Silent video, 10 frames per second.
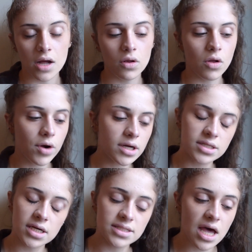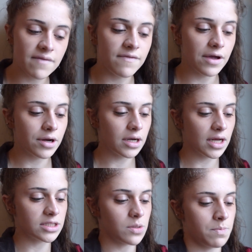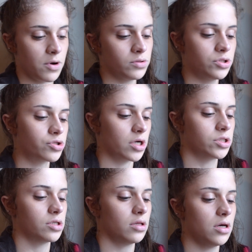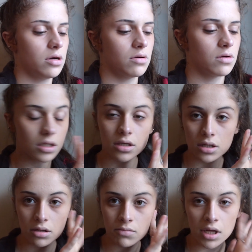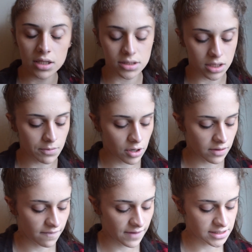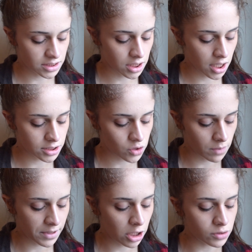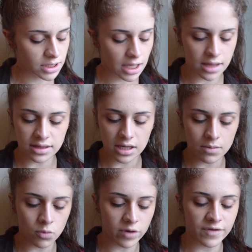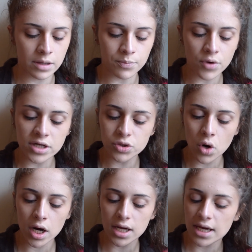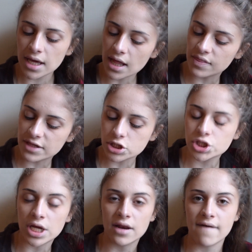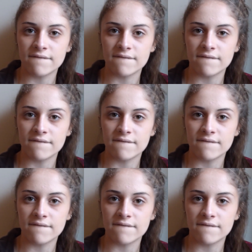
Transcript: Now, Laura does have very nice bone structure, though. Not as slim around the face as her, so I'll be using the Morphe Bronzer Kit in the shade